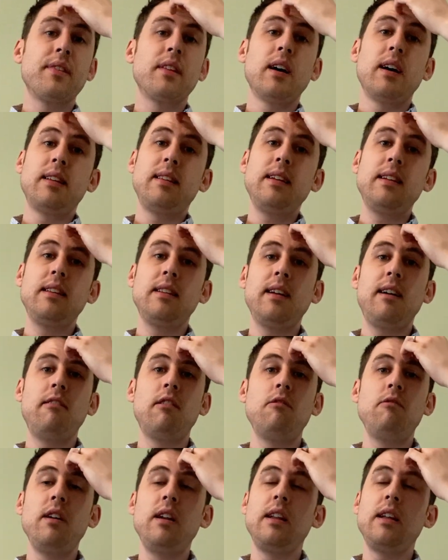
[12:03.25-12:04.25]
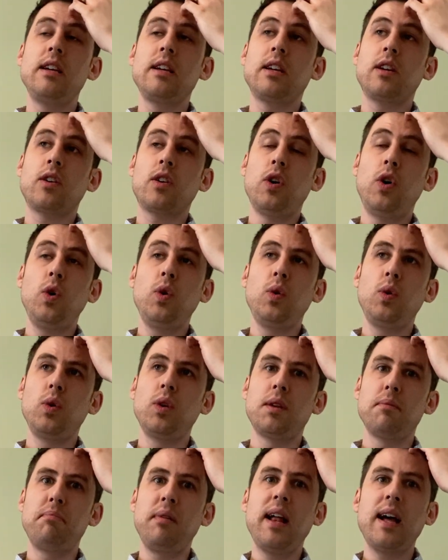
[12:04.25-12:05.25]
I think they're a really cool,
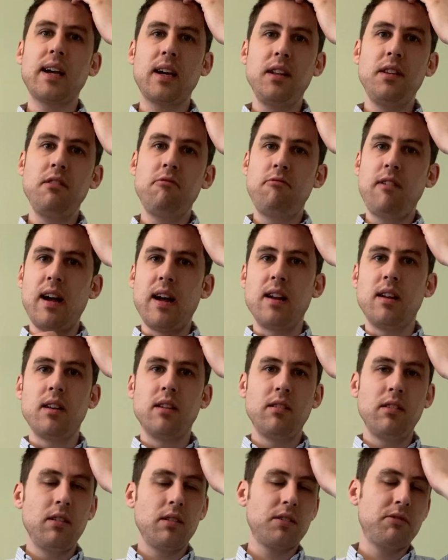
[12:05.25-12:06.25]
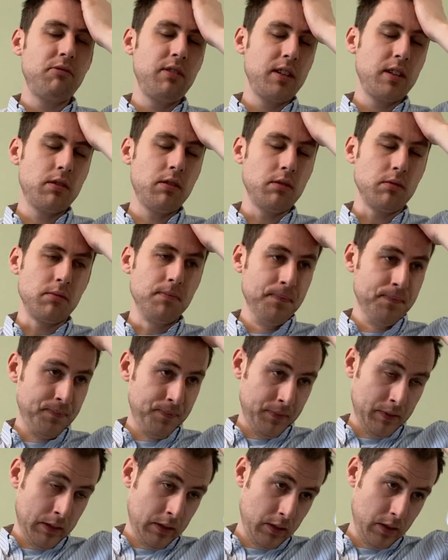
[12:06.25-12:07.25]
the black and the red looks really cool.
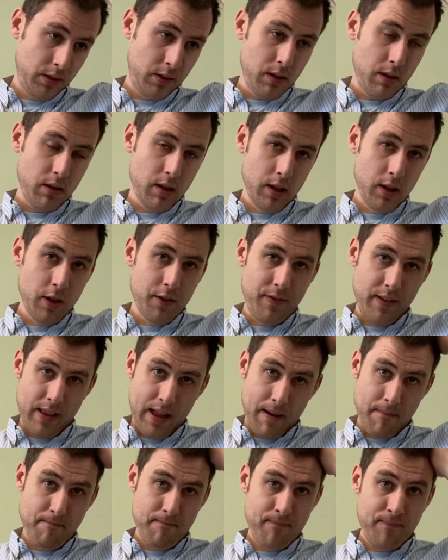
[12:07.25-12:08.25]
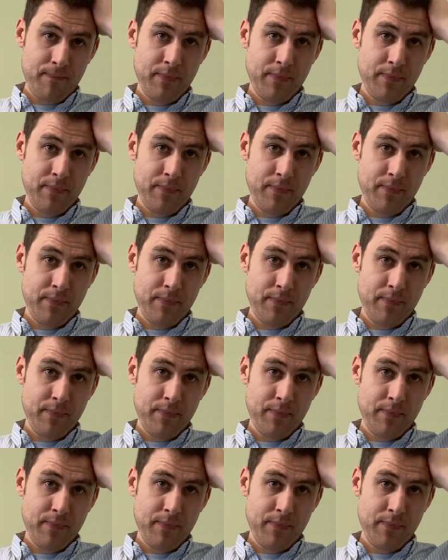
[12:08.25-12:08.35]
So I'm going to go for them.